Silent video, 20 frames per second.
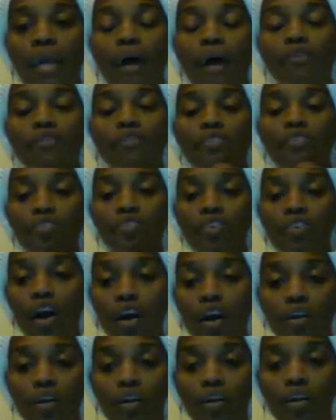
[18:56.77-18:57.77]
how to
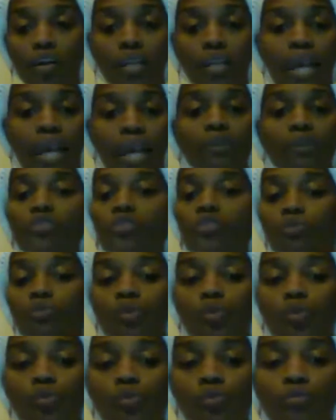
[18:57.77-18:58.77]
talk, how to
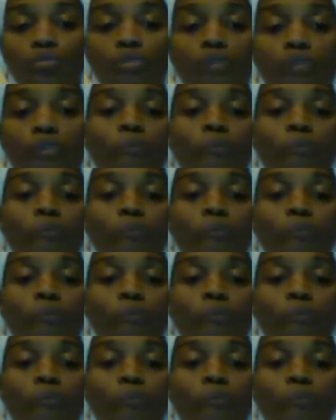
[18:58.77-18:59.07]
move